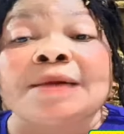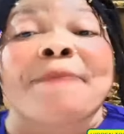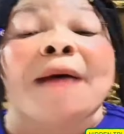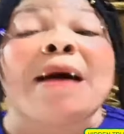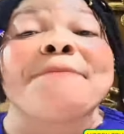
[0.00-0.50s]

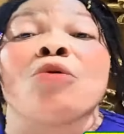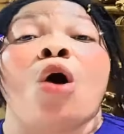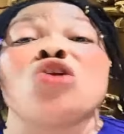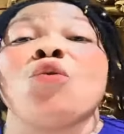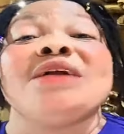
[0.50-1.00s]
It's a bema
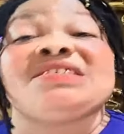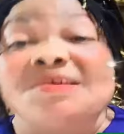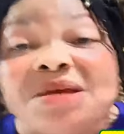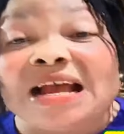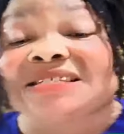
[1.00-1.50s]
be all over
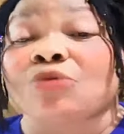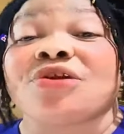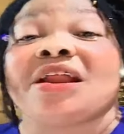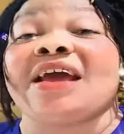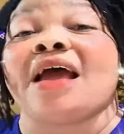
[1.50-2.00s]
chimina
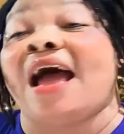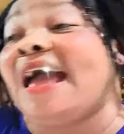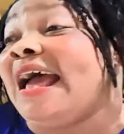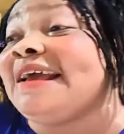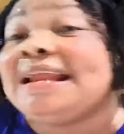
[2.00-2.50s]
so only
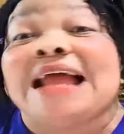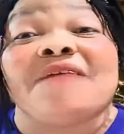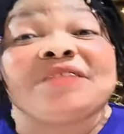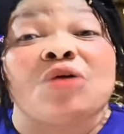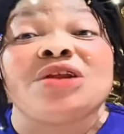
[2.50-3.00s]
a
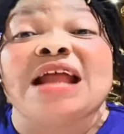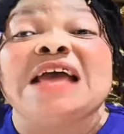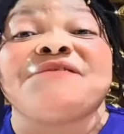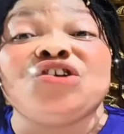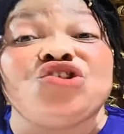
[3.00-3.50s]
love now
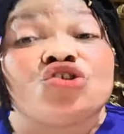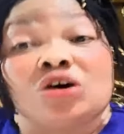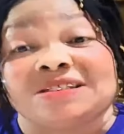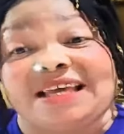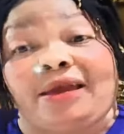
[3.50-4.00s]
in a
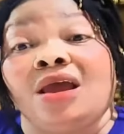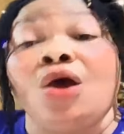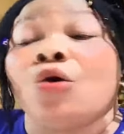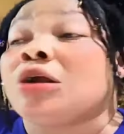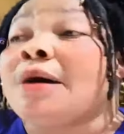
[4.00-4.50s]
video no say
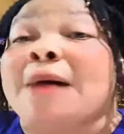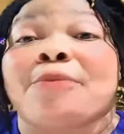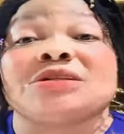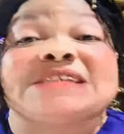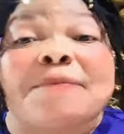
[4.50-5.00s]
or
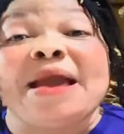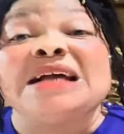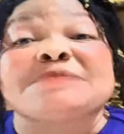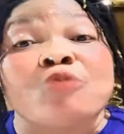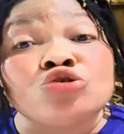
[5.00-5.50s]
whatever Montia
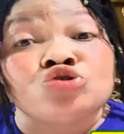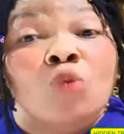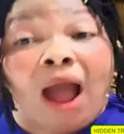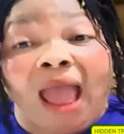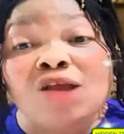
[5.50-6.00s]
be
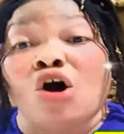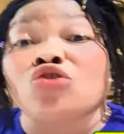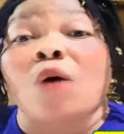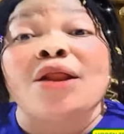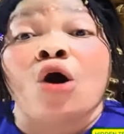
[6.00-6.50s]
exposed you are. I
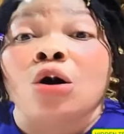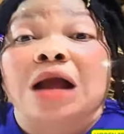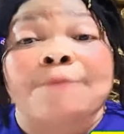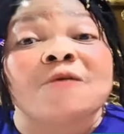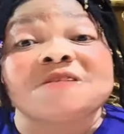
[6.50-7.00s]
own
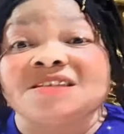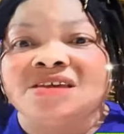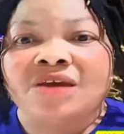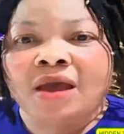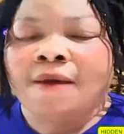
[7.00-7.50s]
one cup of
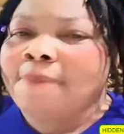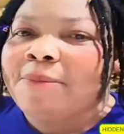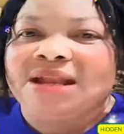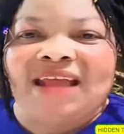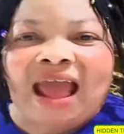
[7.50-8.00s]
tea.
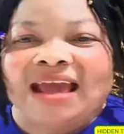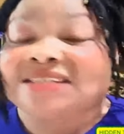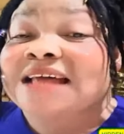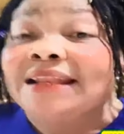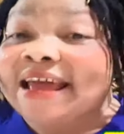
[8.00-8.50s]
Meme
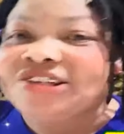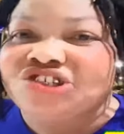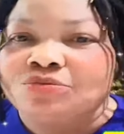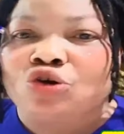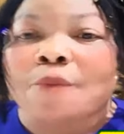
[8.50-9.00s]
dear is
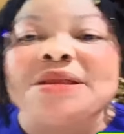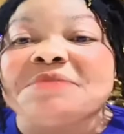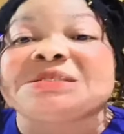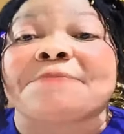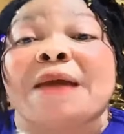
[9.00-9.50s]
alleged because
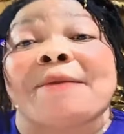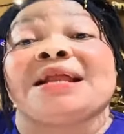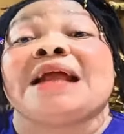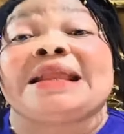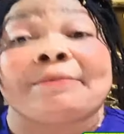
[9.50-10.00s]
me name is a
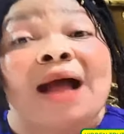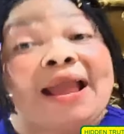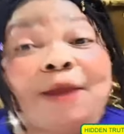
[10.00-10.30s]
bema and they